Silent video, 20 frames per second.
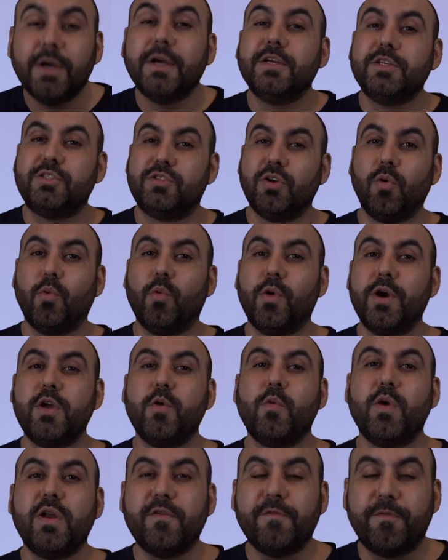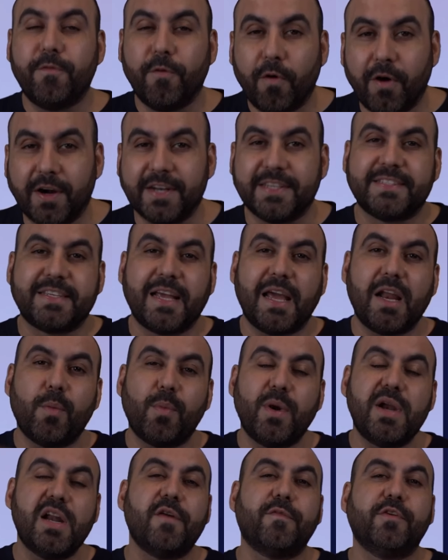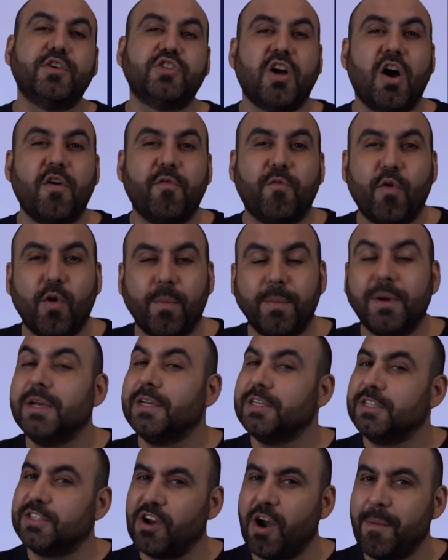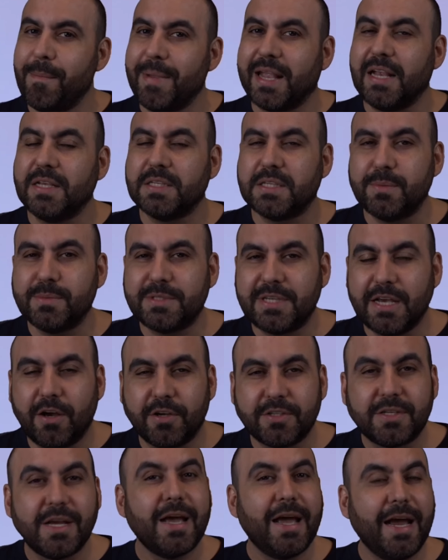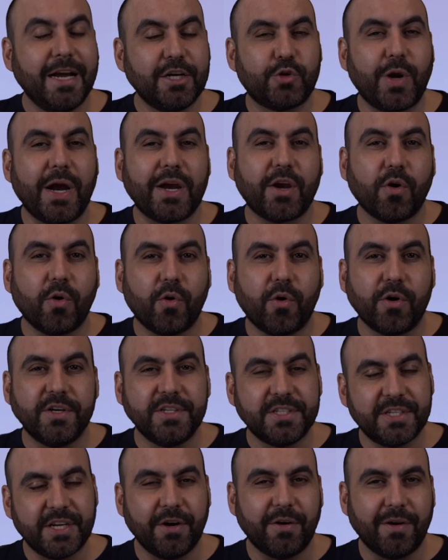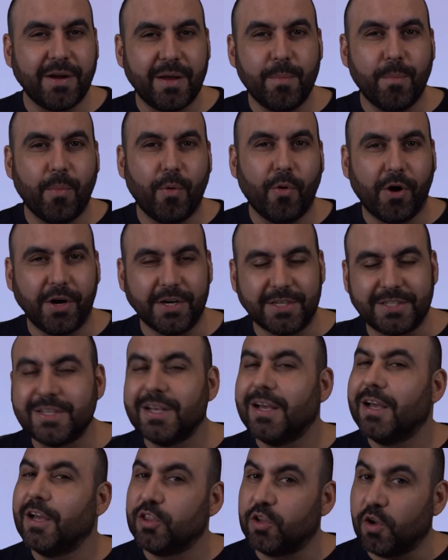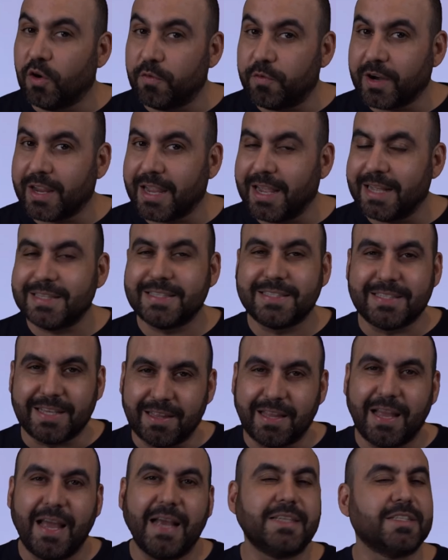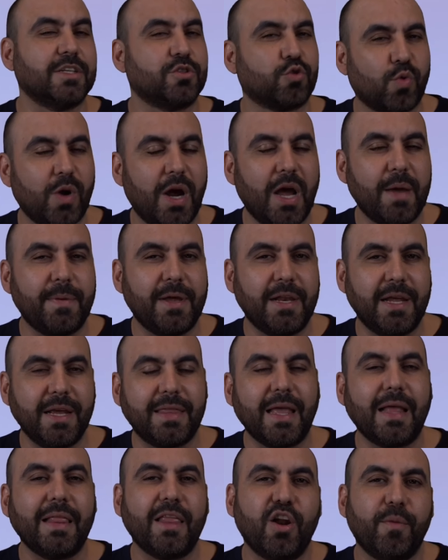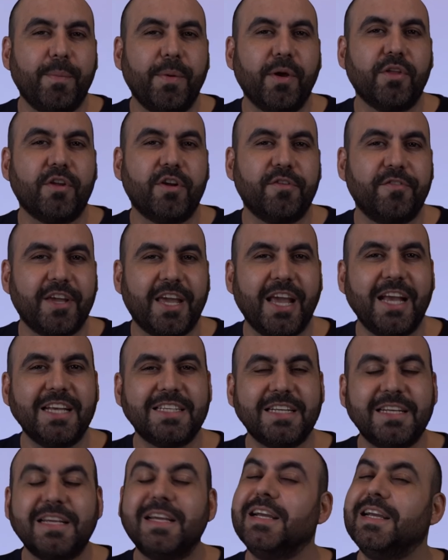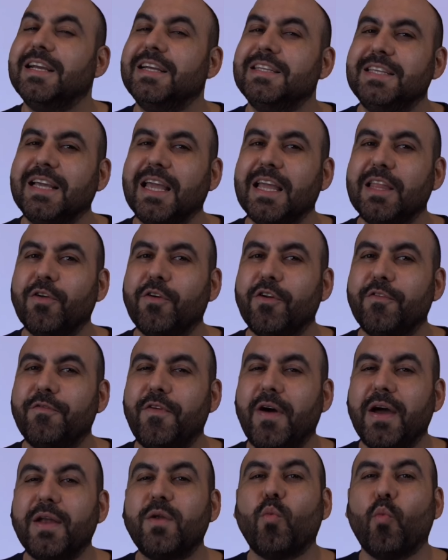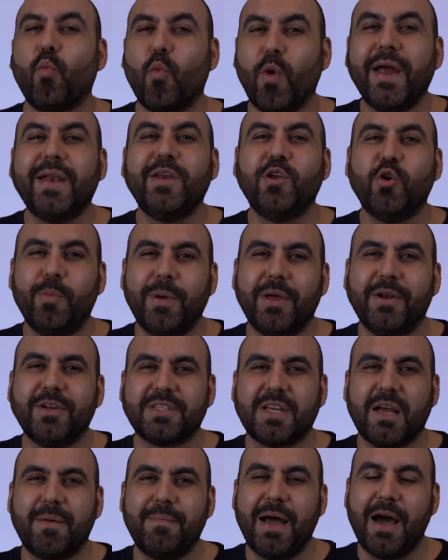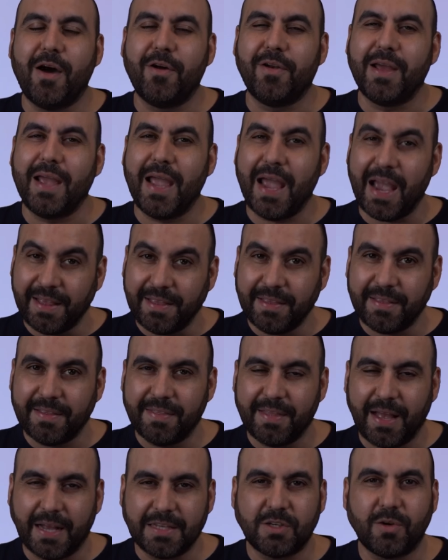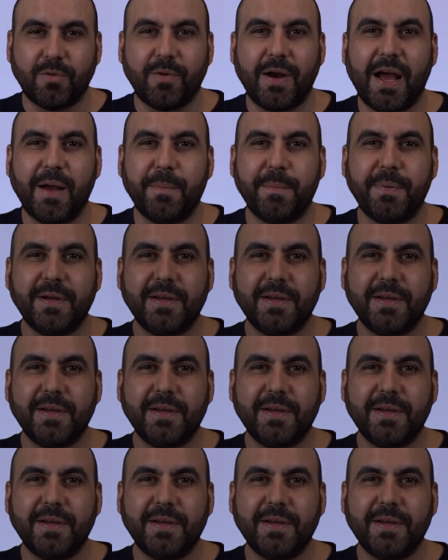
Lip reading: So what are you waiting for? Sign up right now for Jotform, start making some sales, and track your orders here in boards. Don't forget to like, subscribe, and hit that little bell notification to get notified when new videos come out. And that's a wrap.